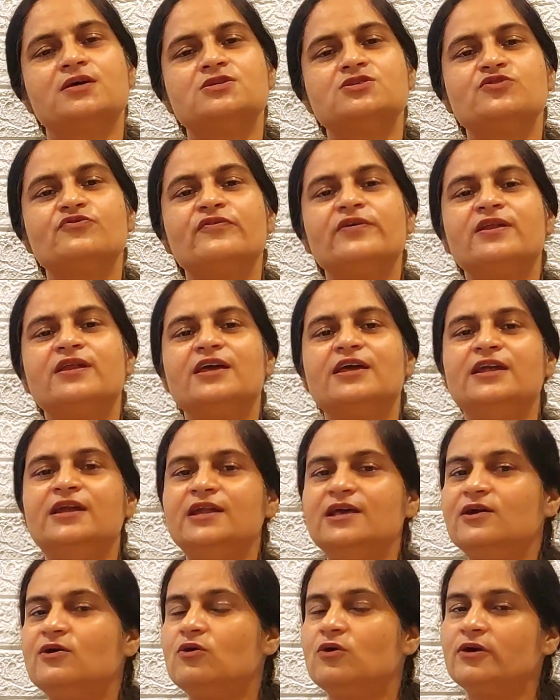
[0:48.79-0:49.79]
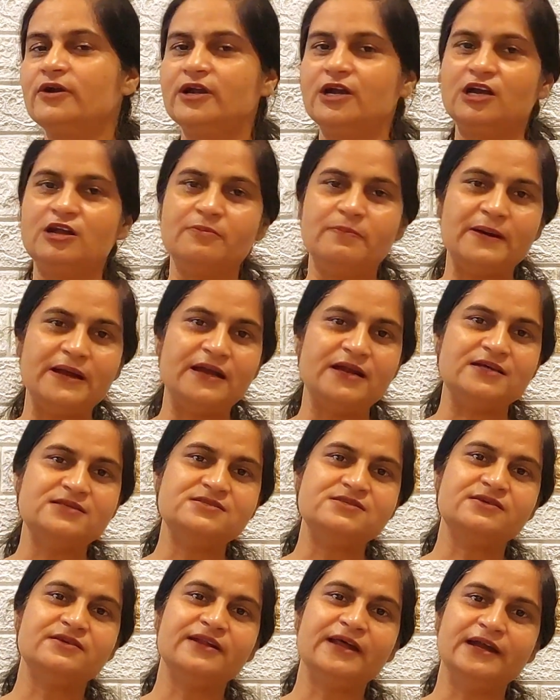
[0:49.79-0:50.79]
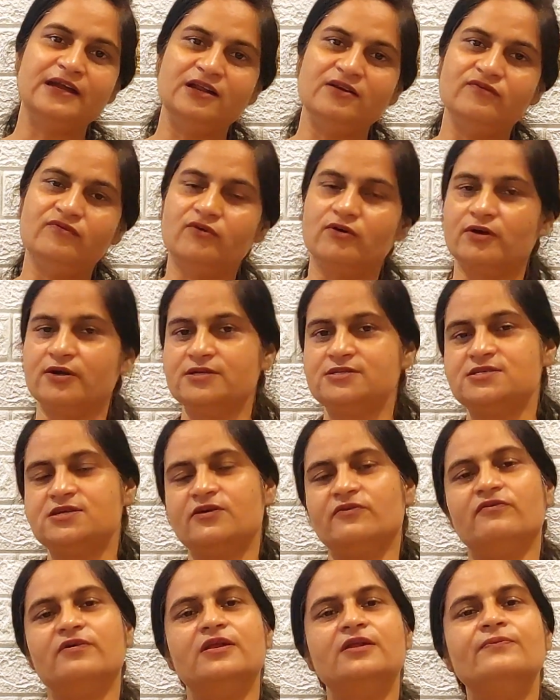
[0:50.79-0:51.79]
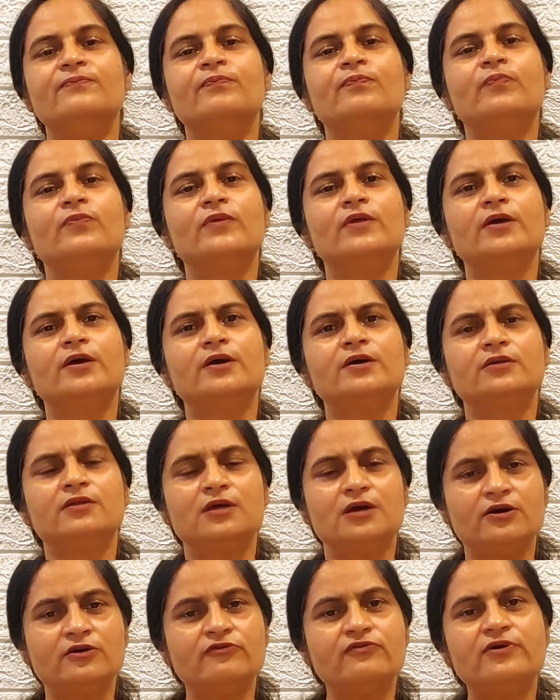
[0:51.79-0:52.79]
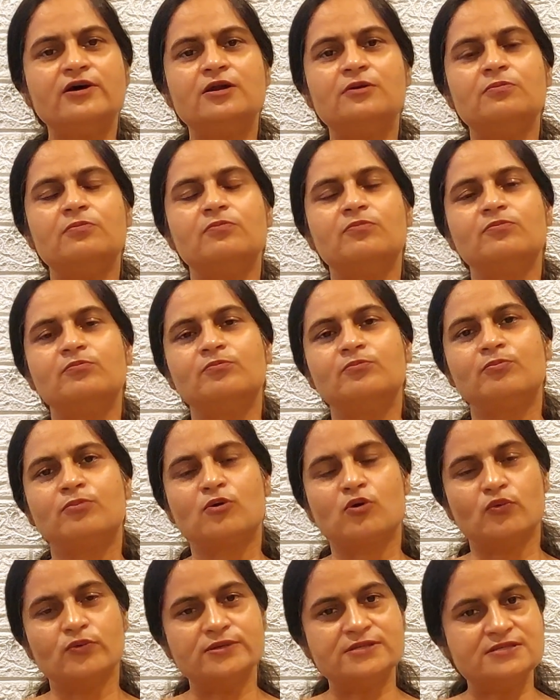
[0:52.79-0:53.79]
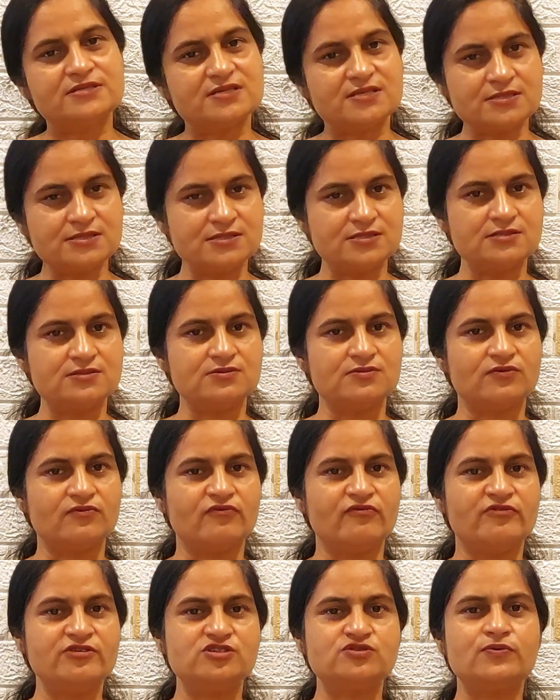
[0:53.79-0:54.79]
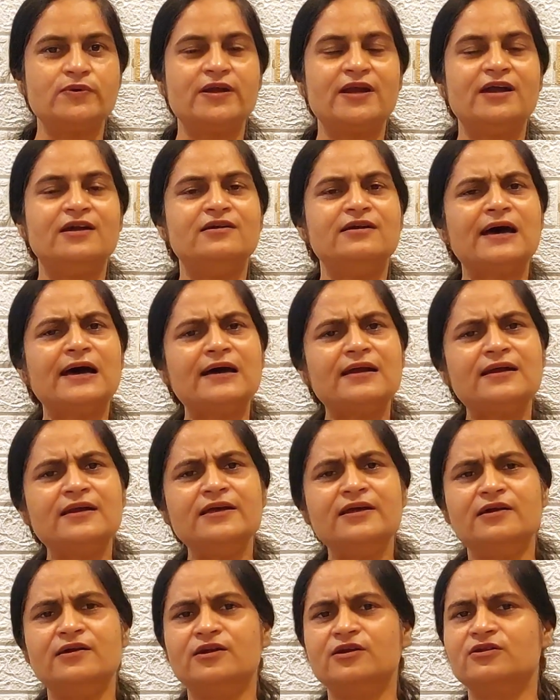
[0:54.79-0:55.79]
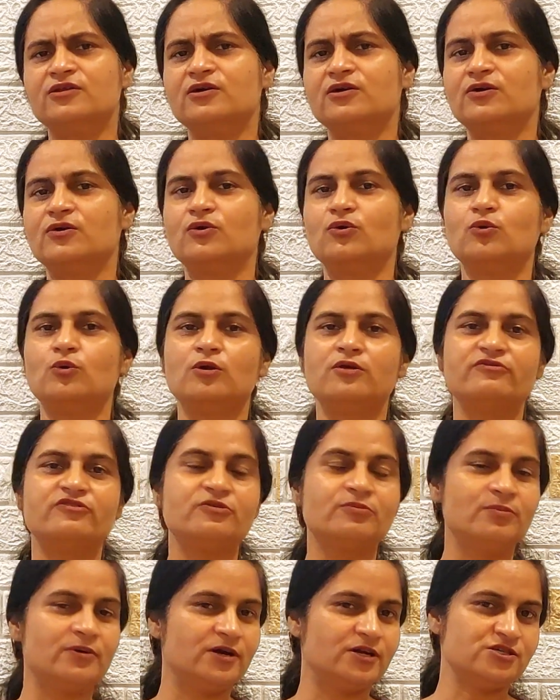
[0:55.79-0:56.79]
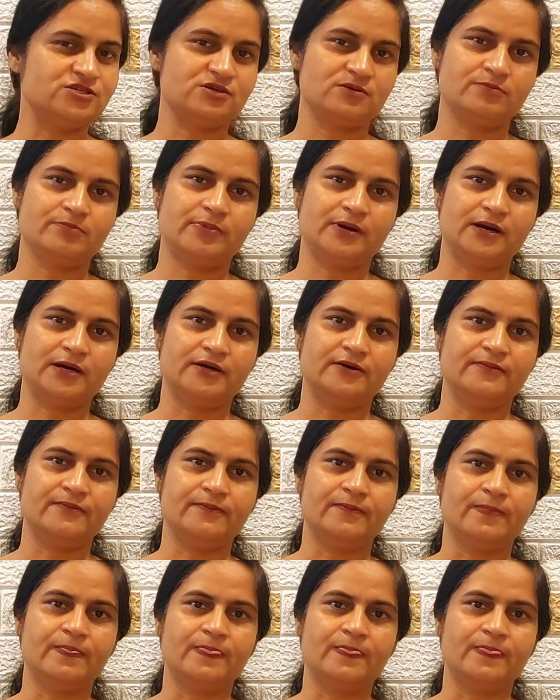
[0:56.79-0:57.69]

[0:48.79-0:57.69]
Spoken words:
So when India got independence in 1947, there were provinces which were entirely under the control of the British Empire.